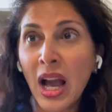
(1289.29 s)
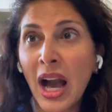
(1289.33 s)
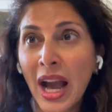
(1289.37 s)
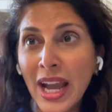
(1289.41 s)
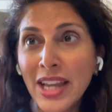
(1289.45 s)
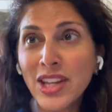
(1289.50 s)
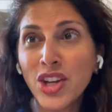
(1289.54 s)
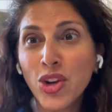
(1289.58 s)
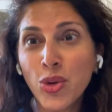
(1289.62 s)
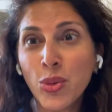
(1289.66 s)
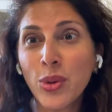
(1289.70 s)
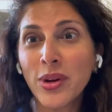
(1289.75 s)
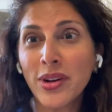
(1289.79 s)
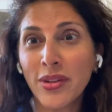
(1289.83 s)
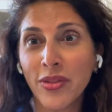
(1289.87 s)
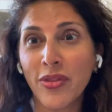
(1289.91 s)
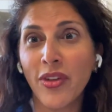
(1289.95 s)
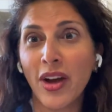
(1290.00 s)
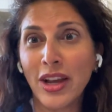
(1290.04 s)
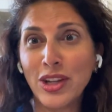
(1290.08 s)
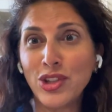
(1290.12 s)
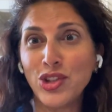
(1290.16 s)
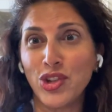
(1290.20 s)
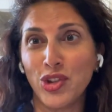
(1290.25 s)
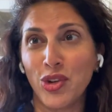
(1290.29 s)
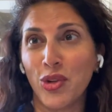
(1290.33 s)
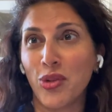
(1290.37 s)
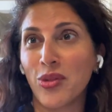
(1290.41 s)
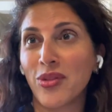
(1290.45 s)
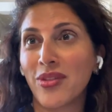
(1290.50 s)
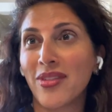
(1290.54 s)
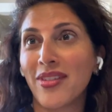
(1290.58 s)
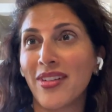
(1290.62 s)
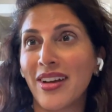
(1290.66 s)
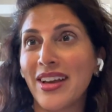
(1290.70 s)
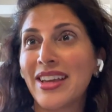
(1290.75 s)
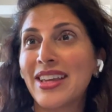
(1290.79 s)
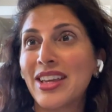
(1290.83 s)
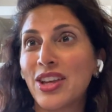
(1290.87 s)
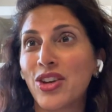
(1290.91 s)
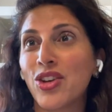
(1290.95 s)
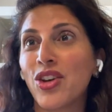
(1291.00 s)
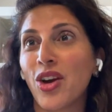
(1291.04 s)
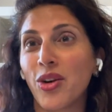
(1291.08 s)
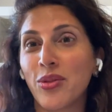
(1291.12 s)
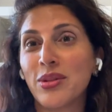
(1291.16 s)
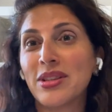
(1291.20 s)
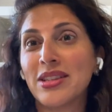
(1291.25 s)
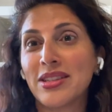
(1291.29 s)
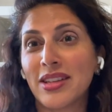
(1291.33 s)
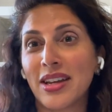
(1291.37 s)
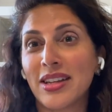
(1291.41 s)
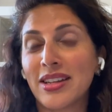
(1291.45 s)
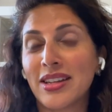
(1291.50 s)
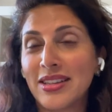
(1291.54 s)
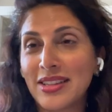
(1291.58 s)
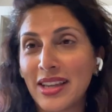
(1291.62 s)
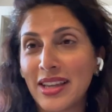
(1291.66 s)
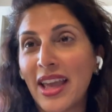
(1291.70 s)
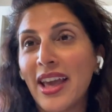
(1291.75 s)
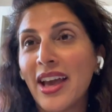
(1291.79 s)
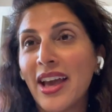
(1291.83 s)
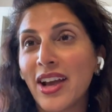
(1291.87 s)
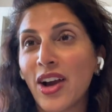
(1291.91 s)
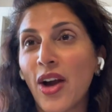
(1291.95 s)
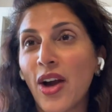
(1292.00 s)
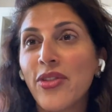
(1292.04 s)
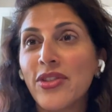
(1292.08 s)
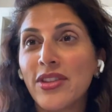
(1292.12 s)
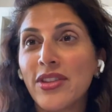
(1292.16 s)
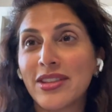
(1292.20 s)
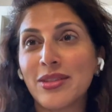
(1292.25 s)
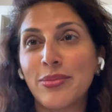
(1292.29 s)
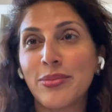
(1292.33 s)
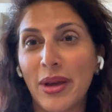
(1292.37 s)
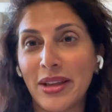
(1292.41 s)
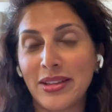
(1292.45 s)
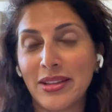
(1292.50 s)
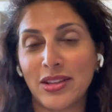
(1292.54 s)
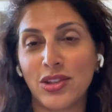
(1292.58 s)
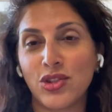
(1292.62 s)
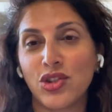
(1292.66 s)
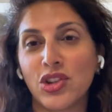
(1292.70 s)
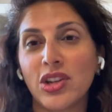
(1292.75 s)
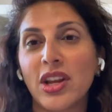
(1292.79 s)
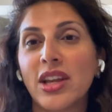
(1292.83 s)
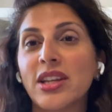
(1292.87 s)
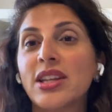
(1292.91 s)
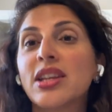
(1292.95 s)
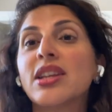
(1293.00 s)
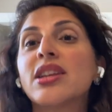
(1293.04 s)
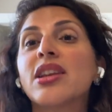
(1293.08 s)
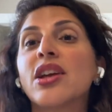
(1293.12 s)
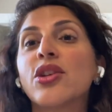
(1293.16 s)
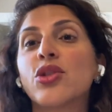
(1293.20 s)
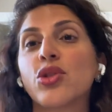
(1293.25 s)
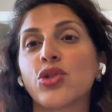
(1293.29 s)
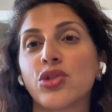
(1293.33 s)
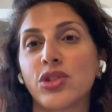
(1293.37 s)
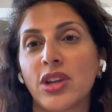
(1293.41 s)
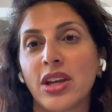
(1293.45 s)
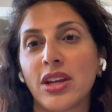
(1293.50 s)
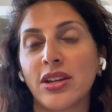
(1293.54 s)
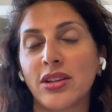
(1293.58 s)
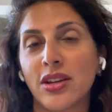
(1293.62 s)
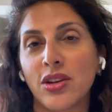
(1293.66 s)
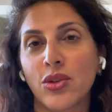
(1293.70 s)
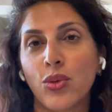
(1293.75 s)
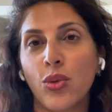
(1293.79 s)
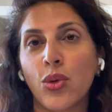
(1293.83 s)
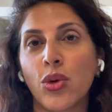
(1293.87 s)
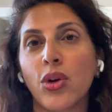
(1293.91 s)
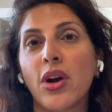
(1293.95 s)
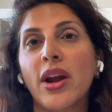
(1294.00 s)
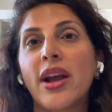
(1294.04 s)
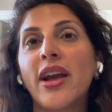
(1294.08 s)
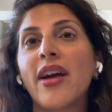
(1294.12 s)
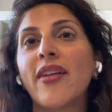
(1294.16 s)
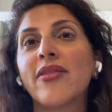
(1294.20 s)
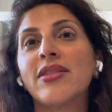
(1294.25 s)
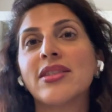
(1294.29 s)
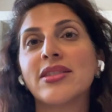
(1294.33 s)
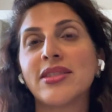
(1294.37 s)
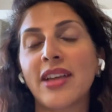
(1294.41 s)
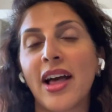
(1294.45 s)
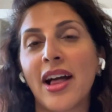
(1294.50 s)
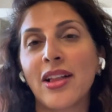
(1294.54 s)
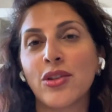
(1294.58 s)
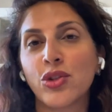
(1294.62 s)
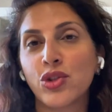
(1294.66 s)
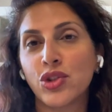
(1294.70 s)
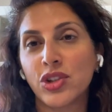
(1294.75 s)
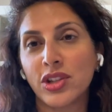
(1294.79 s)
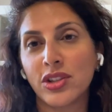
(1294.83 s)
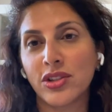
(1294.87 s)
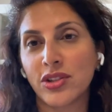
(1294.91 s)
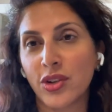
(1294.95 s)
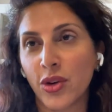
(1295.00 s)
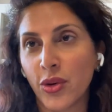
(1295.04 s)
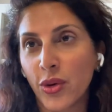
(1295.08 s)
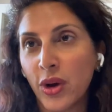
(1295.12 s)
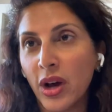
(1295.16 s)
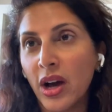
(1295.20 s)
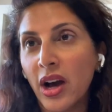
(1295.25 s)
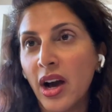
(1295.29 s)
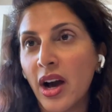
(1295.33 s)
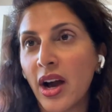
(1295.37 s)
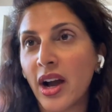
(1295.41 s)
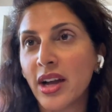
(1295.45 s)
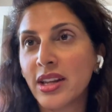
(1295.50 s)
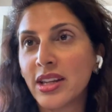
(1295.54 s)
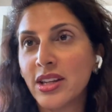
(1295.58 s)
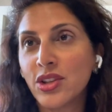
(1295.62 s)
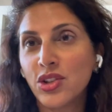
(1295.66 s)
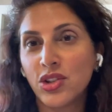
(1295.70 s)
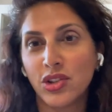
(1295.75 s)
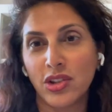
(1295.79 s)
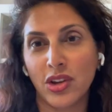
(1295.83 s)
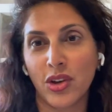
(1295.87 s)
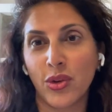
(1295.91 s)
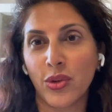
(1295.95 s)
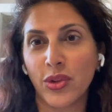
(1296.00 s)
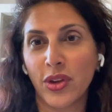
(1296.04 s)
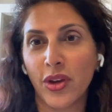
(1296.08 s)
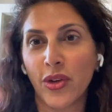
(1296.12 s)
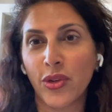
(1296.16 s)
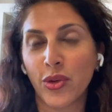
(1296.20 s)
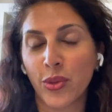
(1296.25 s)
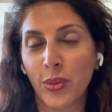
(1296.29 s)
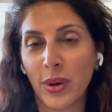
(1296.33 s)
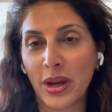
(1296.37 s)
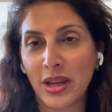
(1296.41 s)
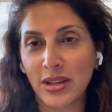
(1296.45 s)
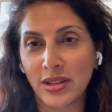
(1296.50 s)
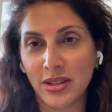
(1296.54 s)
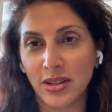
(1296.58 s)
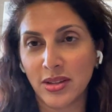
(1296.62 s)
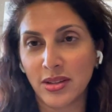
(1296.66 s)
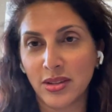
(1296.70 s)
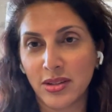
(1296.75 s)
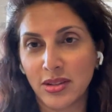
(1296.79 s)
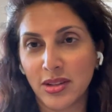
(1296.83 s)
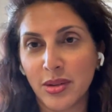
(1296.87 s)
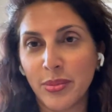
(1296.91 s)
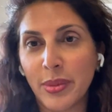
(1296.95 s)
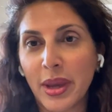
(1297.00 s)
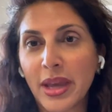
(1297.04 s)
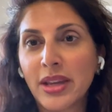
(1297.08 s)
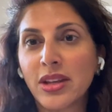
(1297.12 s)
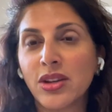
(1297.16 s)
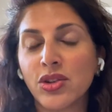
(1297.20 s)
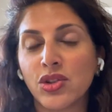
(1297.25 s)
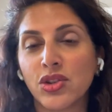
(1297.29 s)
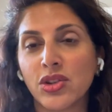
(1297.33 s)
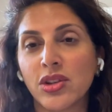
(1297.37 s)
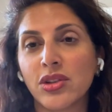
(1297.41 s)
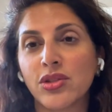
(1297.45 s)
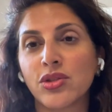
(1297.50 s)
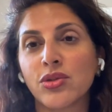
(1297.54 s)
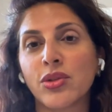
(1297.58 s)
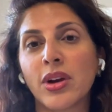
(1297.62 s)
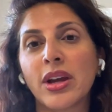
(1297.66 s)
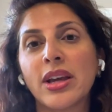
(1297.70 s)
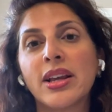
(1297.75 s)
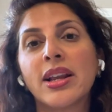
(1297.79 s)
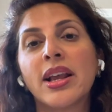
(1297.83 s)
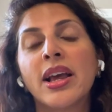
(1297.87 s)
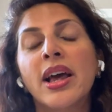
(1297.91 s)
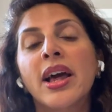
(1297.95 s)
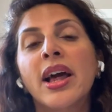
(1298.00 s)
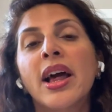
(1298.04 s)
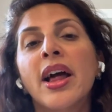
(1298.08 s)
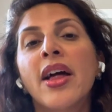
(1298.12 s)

I know where to find you. I can go inside and say, hey, I got this message and I didn't understand it, or I have this allergy, so I need to know the other way to manage this, right?